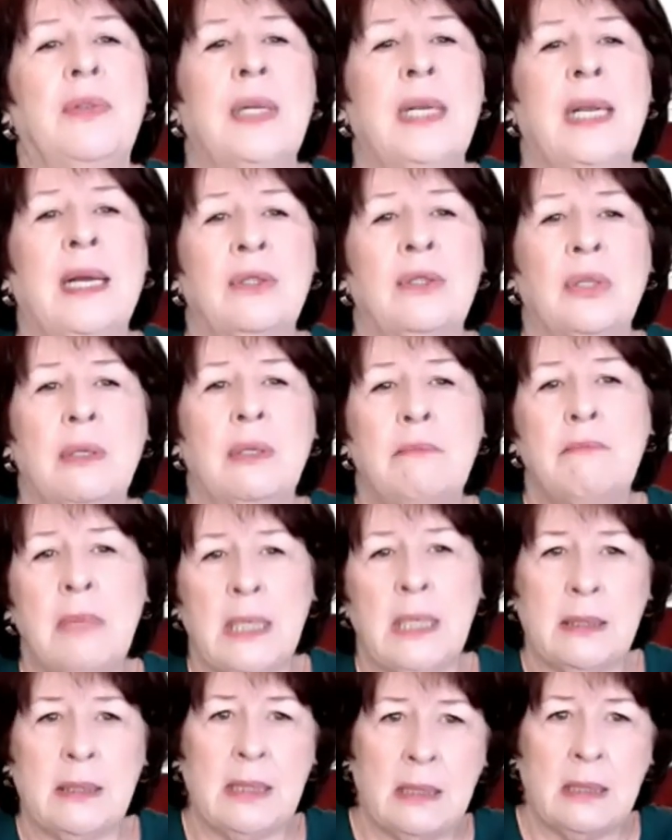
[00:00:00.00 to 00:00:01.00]
that actually
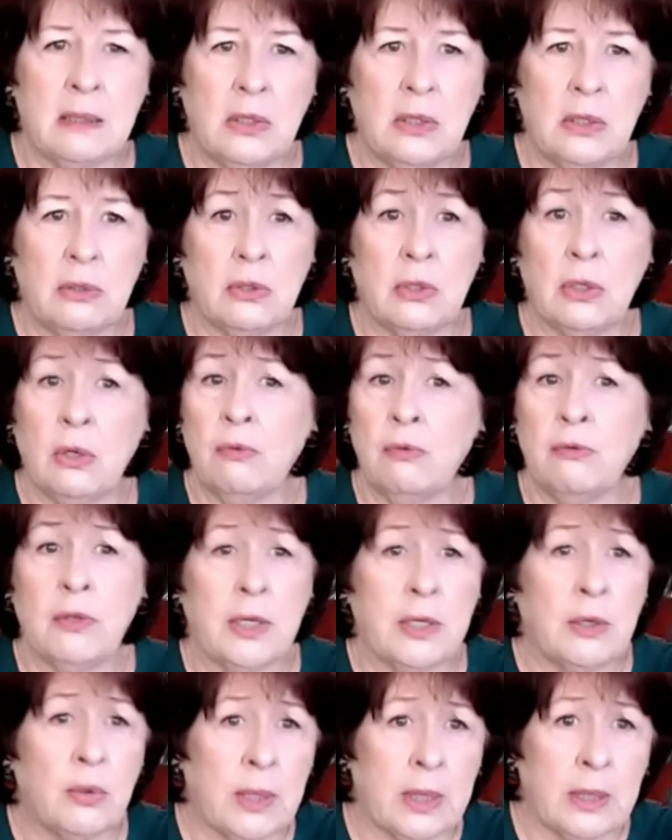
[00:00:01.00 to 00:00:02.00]
mix into your dough
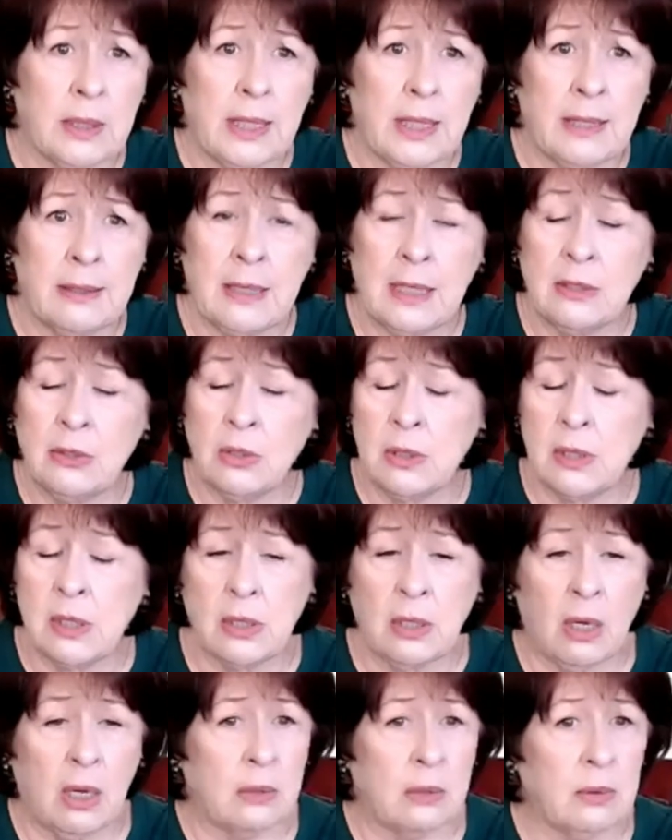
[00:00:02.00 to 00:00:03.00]
very quickly, and they just
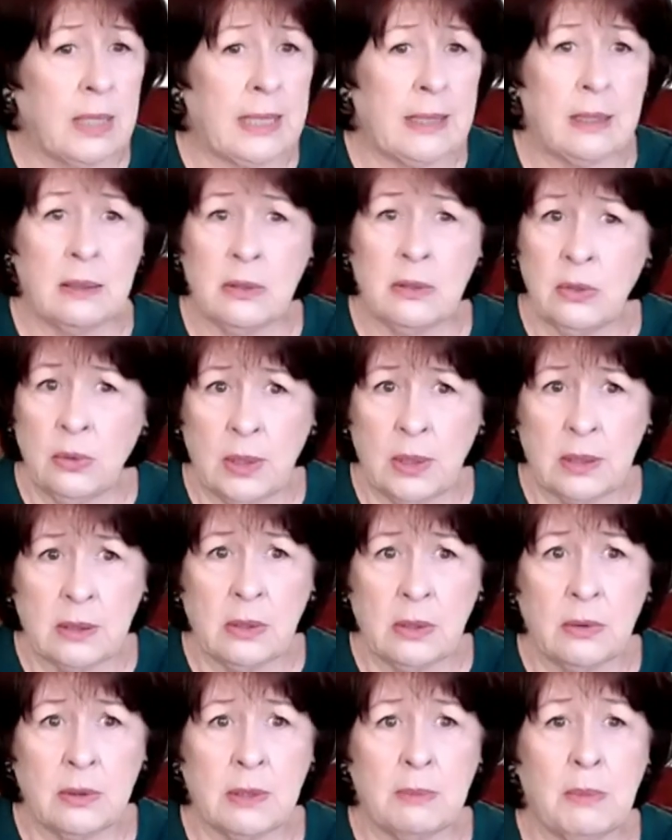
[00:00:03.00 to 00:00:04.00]
thaw right into it.
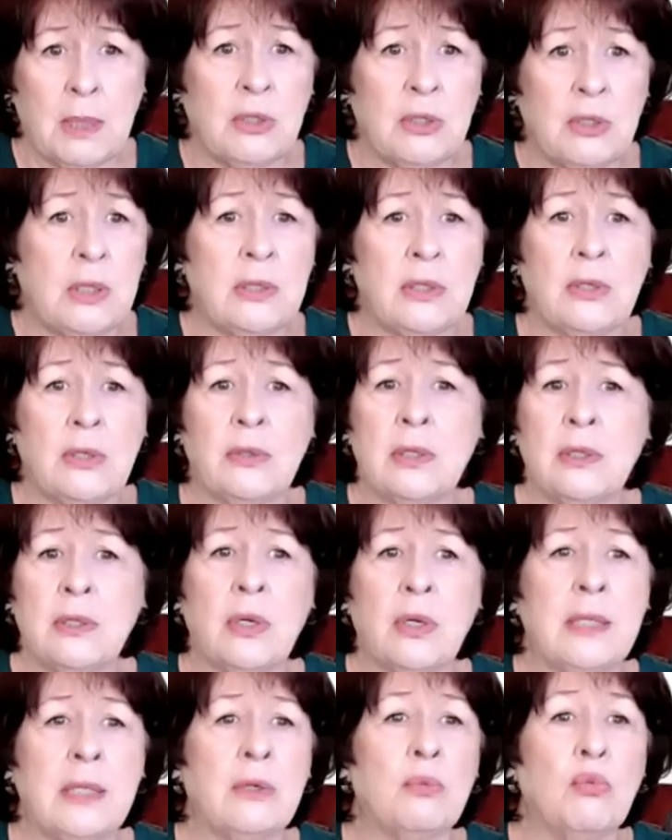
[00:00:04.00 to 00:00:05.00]
So it's much easier than
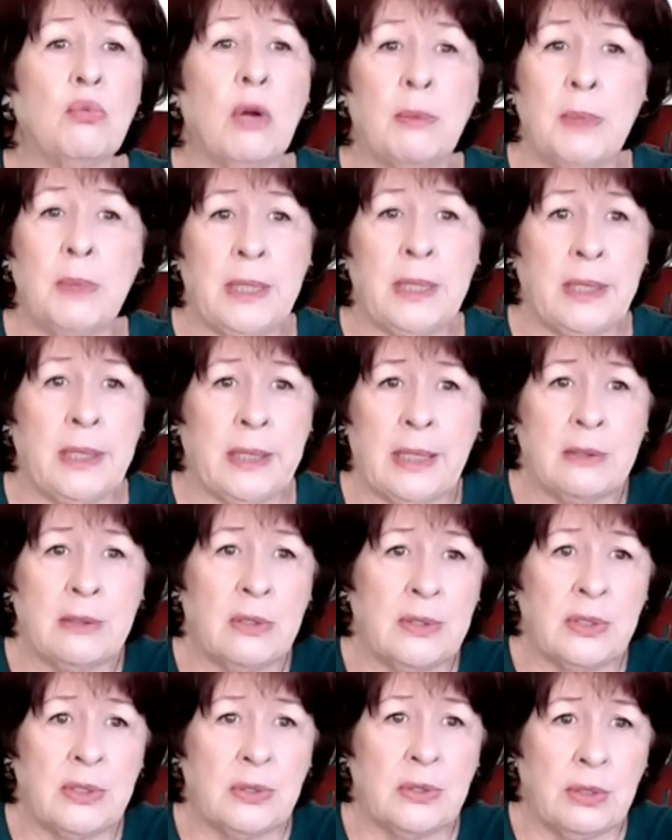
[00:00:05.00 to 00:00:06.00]
trying to rub it in. I
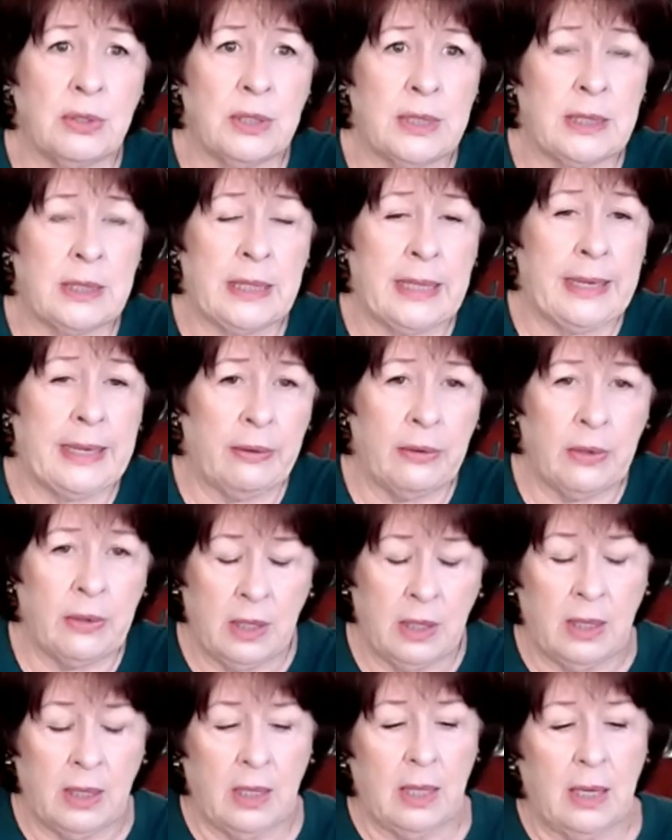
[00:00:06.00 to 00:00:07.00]
just stir it in now.
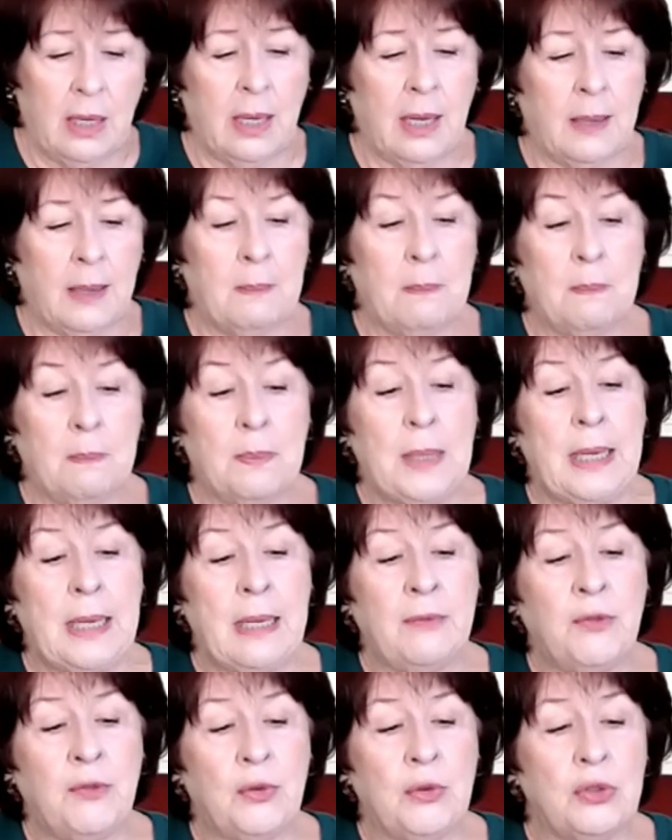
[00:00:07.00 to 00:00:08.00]

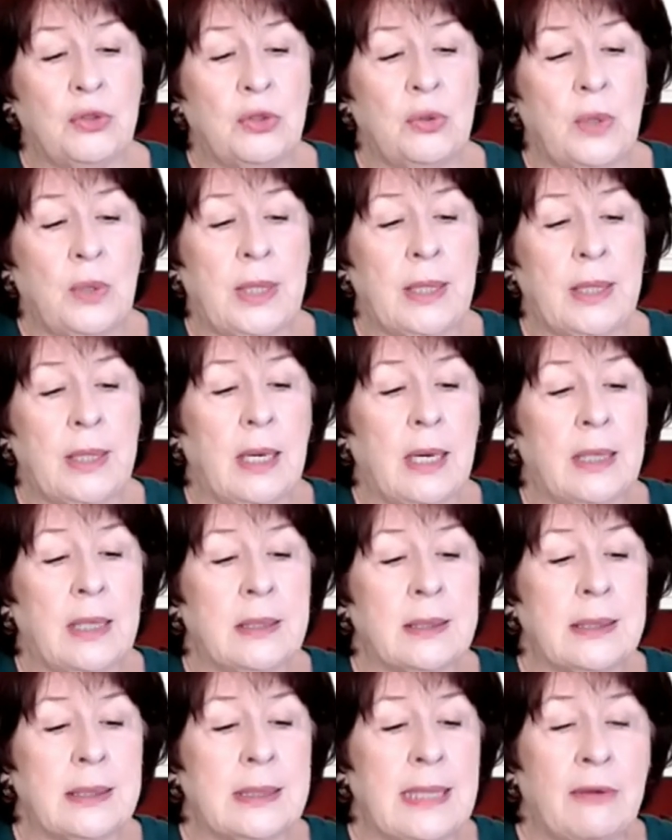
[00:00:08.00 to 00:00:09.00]
If you're doing a
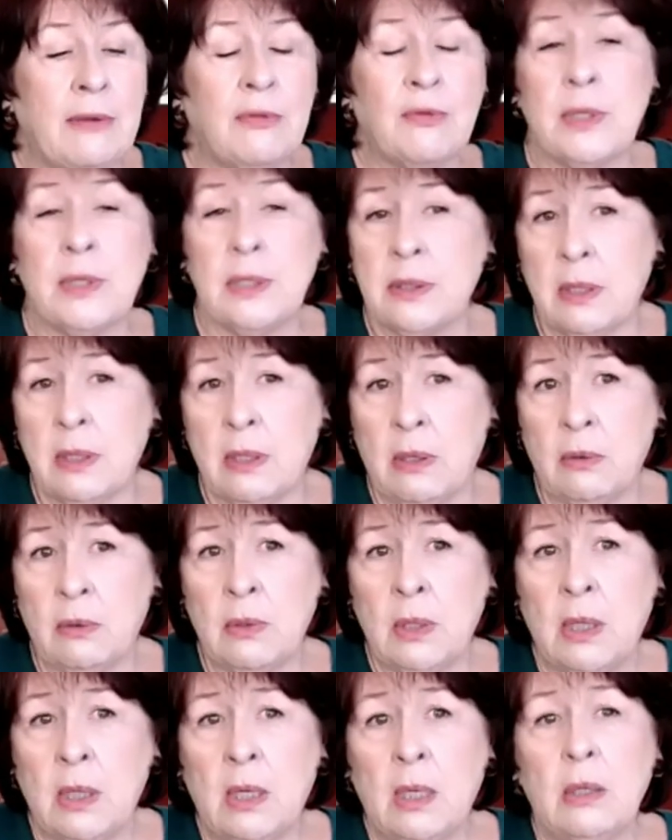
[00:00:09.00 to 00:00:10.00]
savory
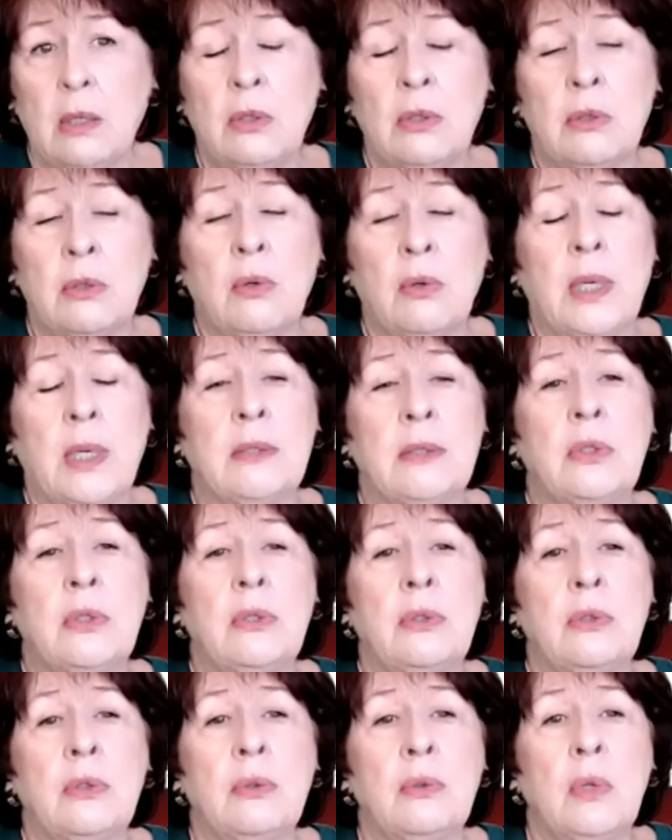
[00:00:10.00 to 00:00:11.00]
scone, you're going
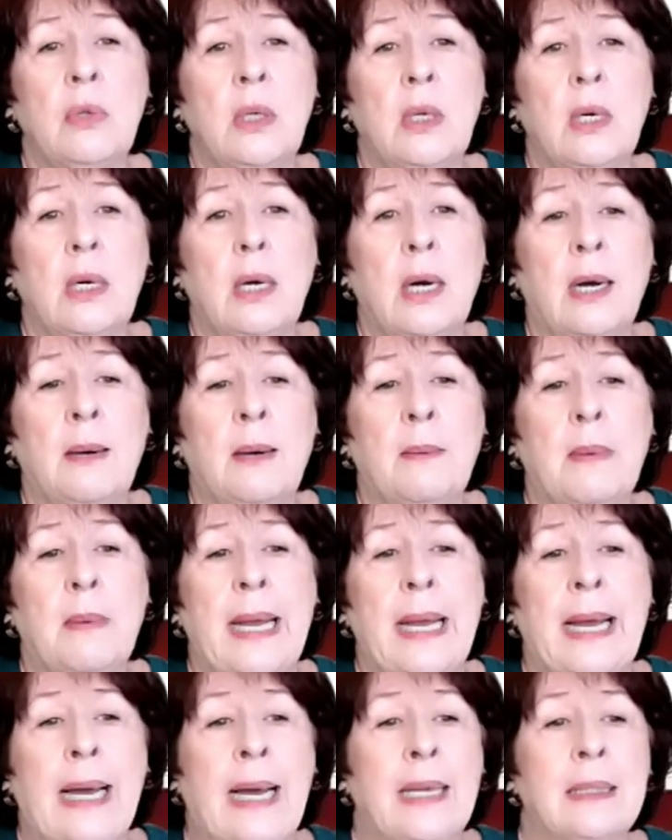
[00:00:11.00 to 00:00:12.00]
to
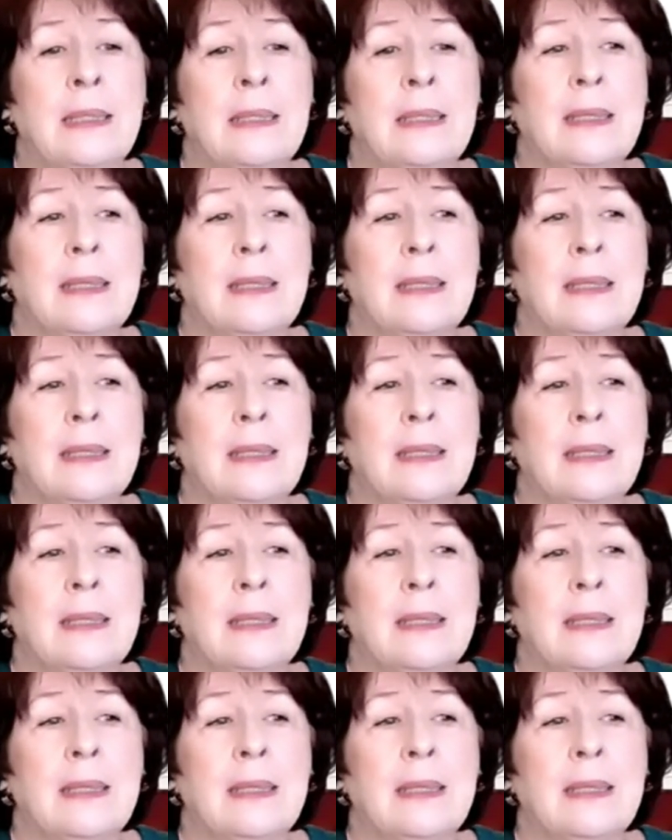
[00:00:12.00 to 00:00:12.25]
add